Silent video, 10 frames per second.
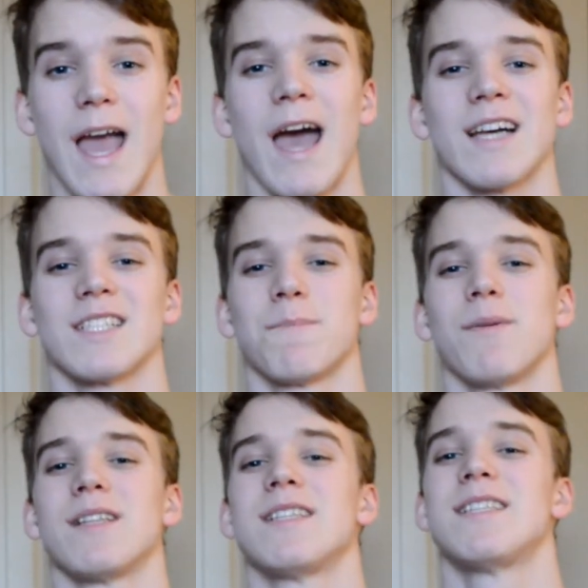
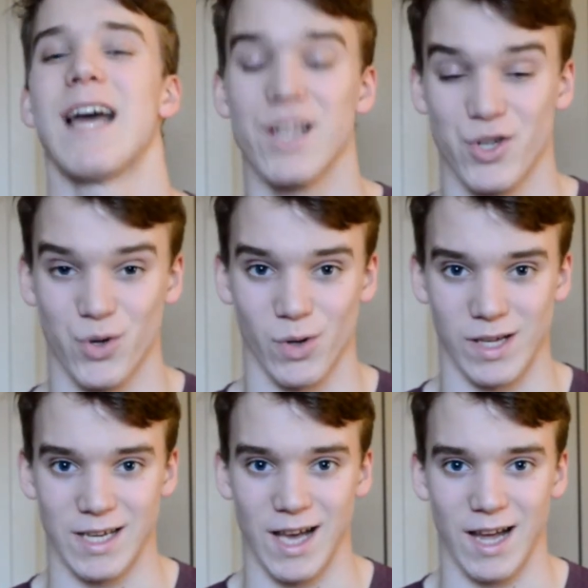
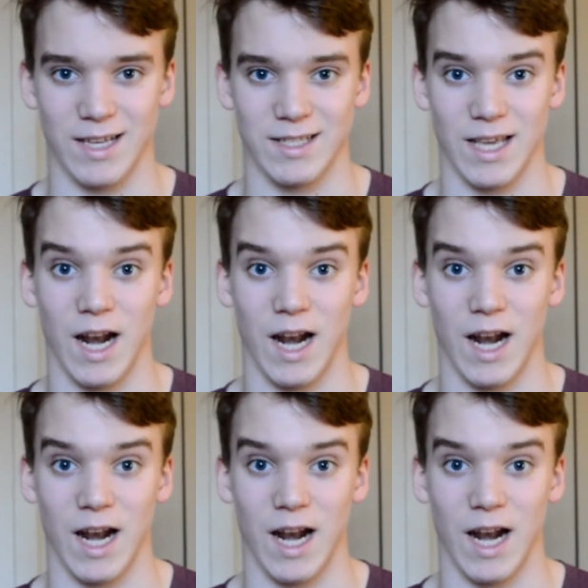exponentially, guys.